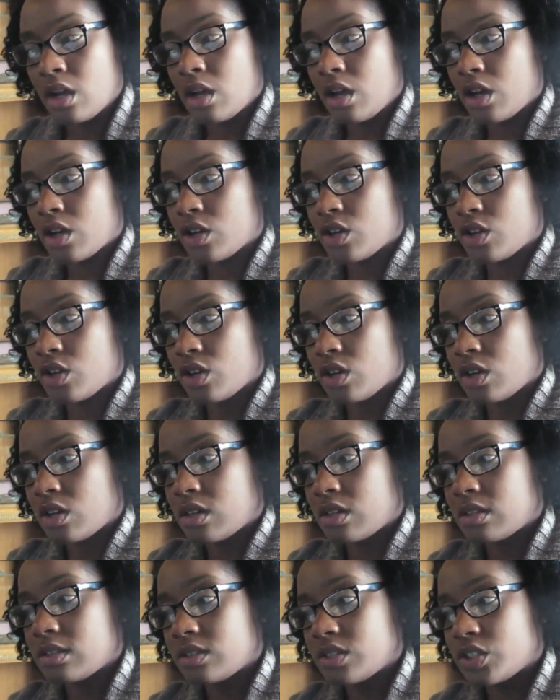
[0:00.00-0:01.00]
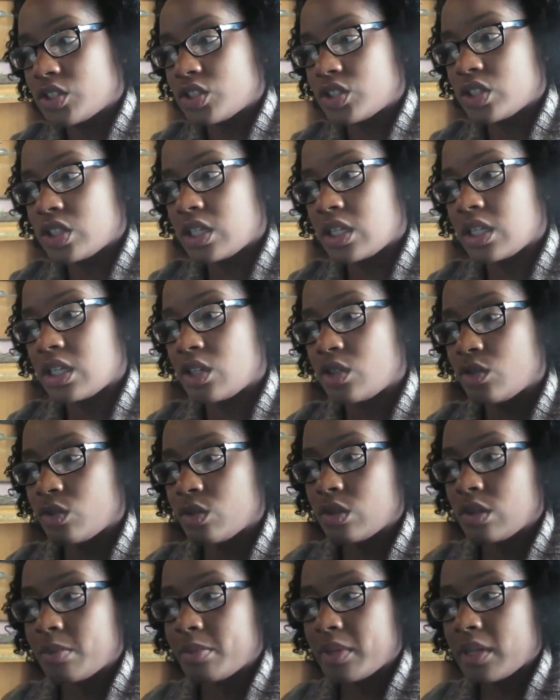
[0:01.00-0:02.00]
a girl. She
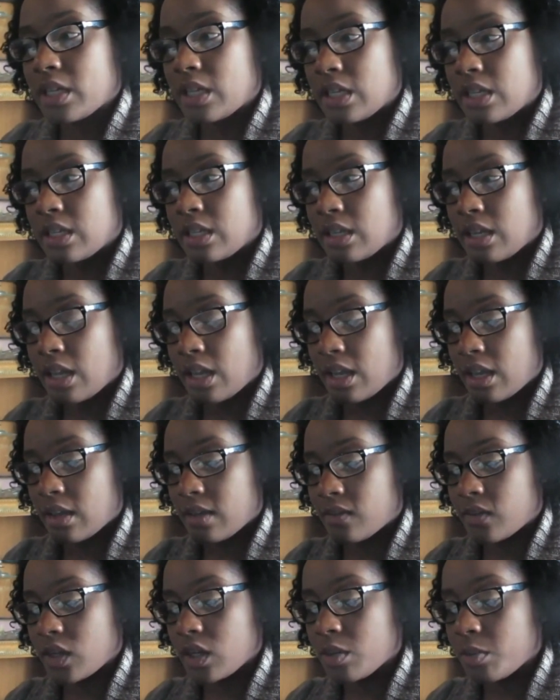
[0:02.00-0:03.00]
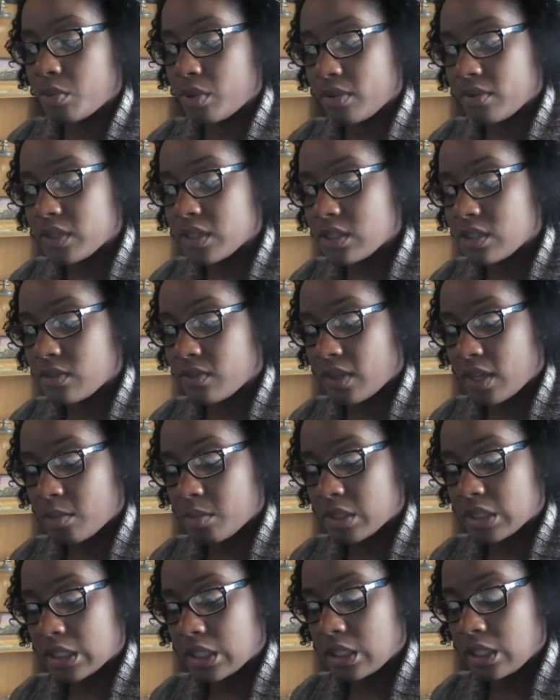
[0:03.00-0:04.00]
grew up in a very privileged
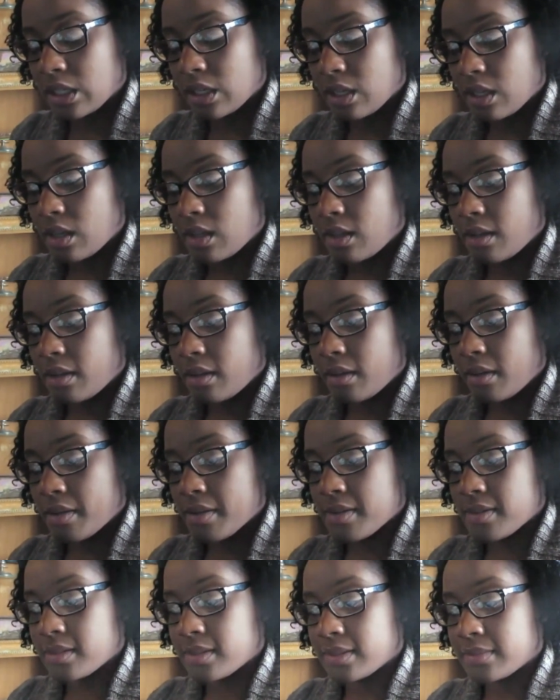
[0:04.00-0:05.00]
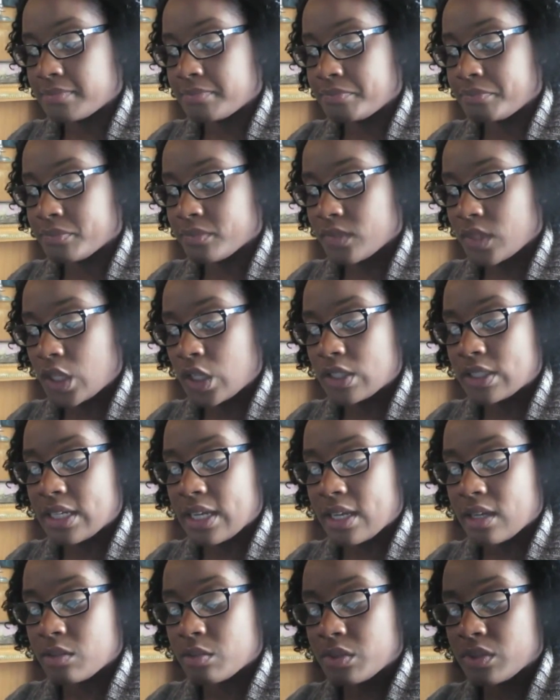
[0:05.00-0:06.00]
family. Her
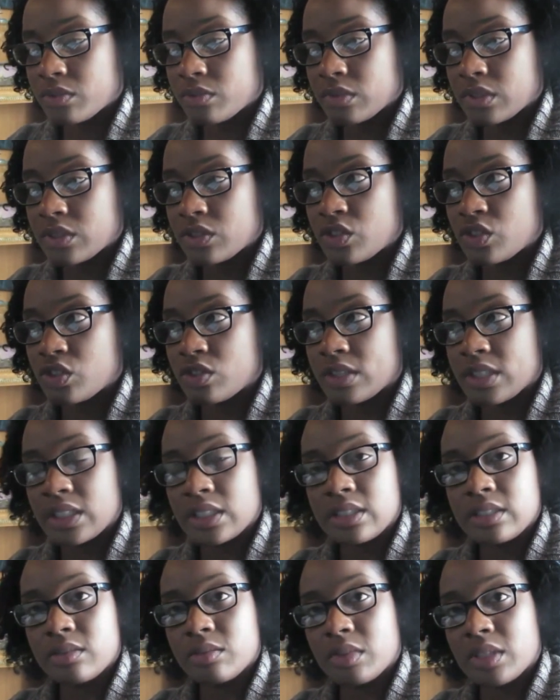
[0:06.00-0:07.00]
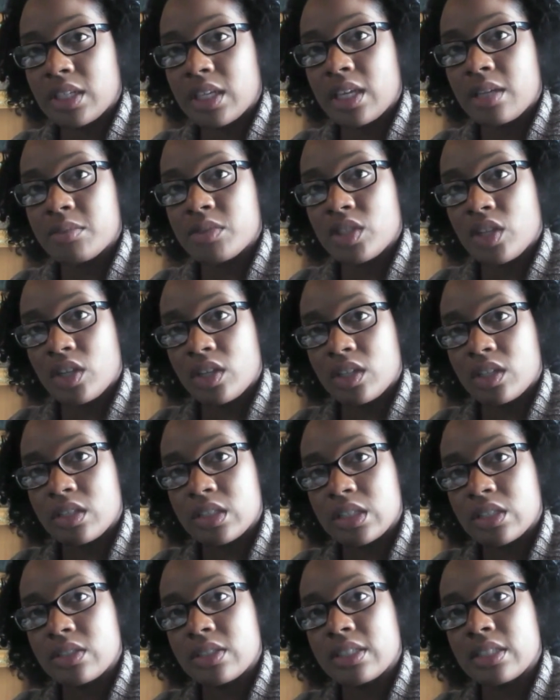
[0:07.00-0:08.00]
dad was real strict when it came to her
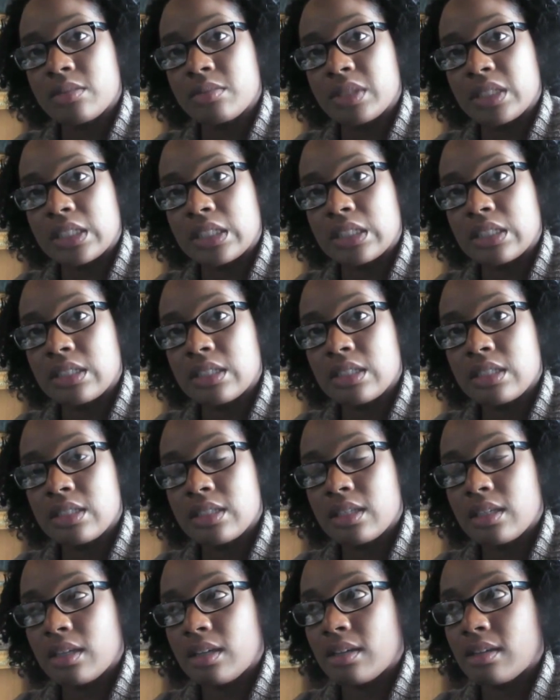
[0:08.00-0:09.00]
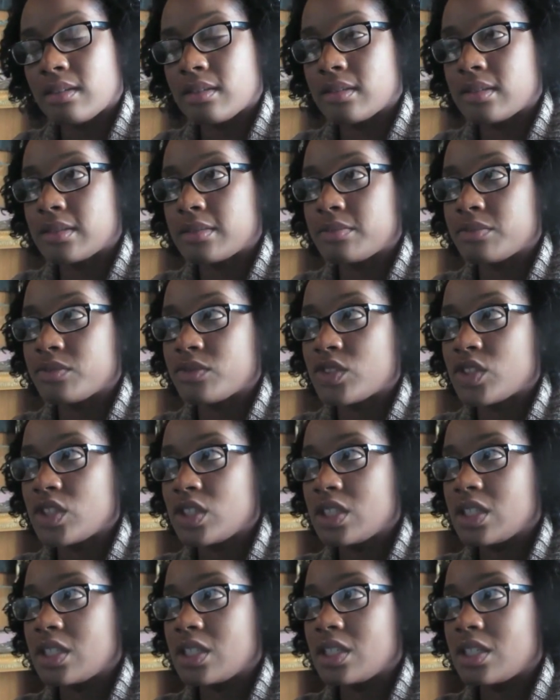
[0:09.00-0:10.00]
and her siblings.
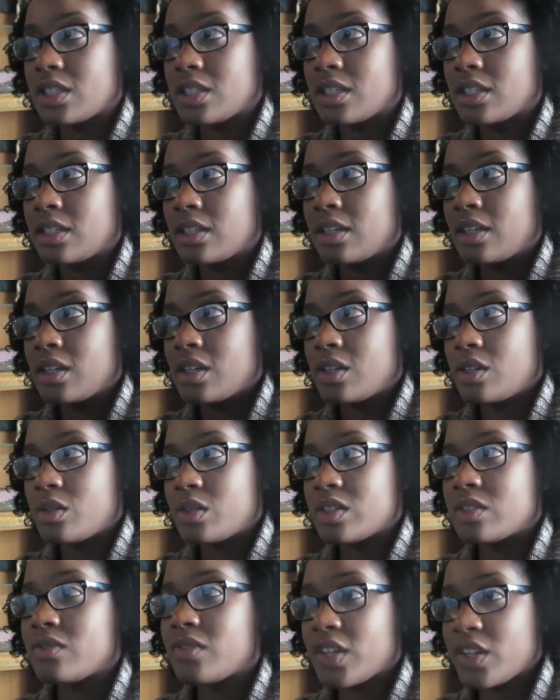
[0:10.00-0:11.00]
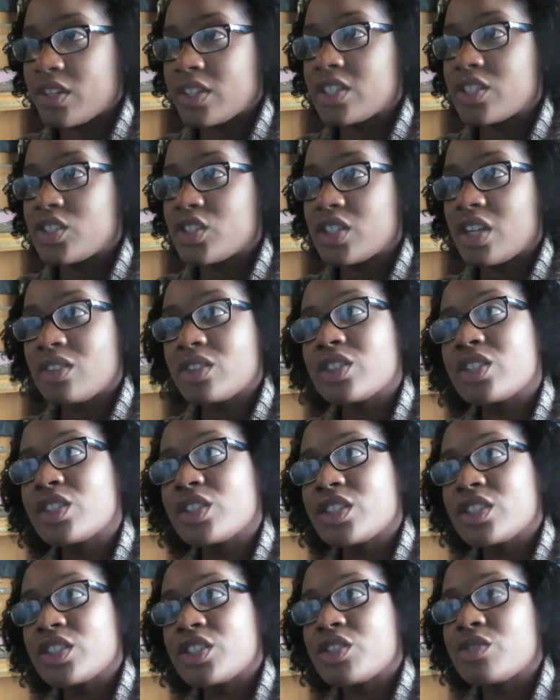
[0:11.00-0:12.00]
She was very
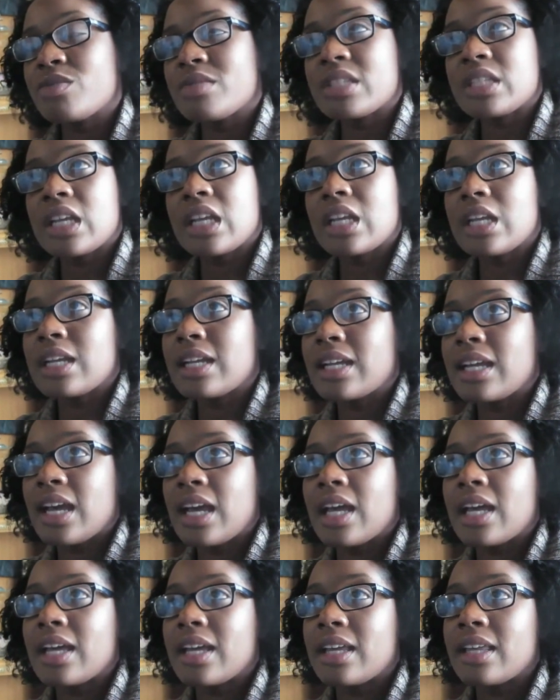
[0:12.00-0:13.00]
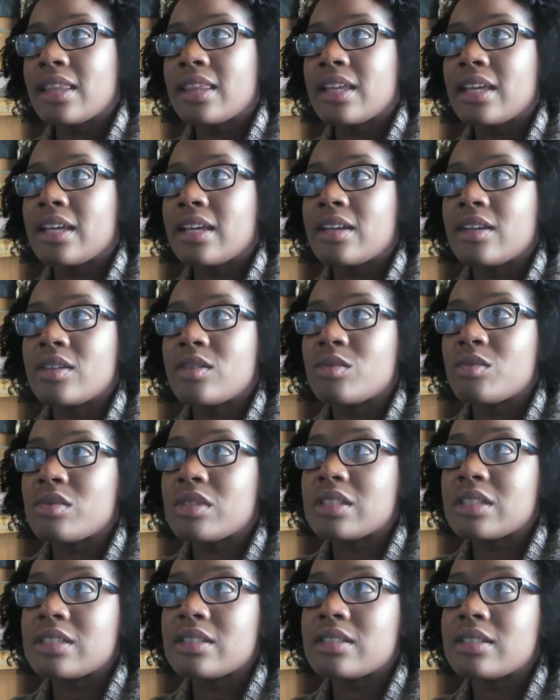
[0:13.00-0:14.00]
sheltered. She was dating a guy that
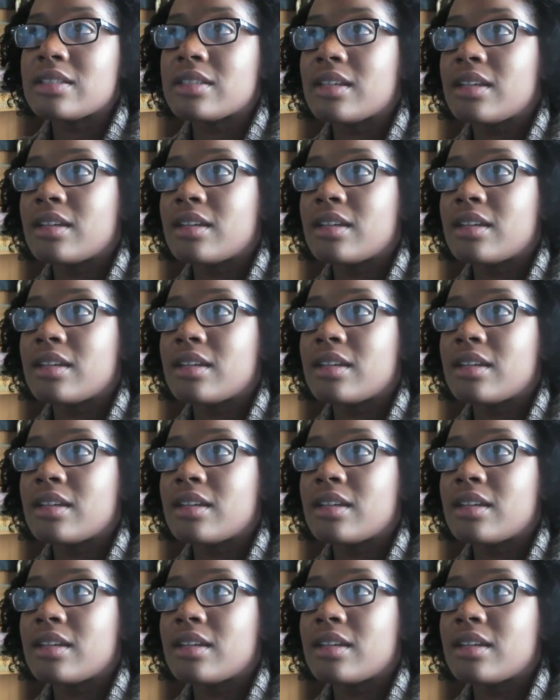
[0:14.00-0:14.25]
was